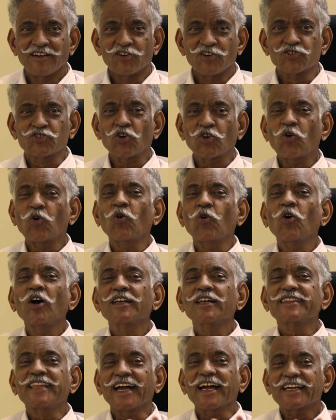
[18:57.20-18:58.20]

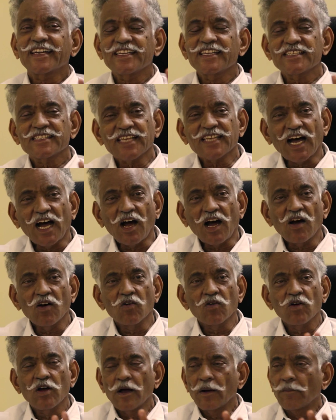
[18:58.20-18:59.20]
So that is
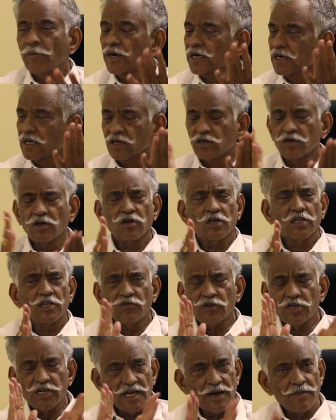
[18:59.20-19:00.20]
how, but
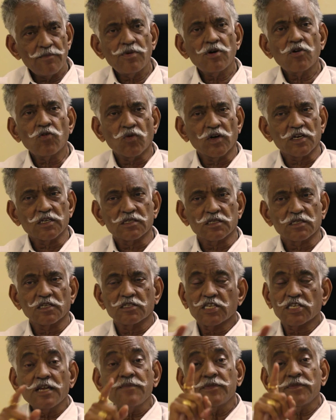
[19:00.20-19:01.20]
even number wise,
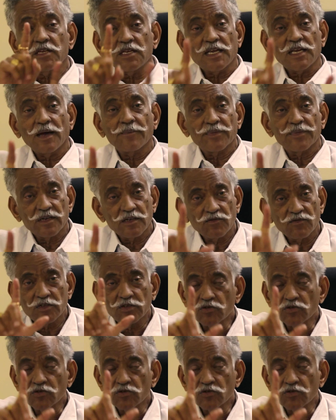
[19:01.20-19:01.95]
same thing happening with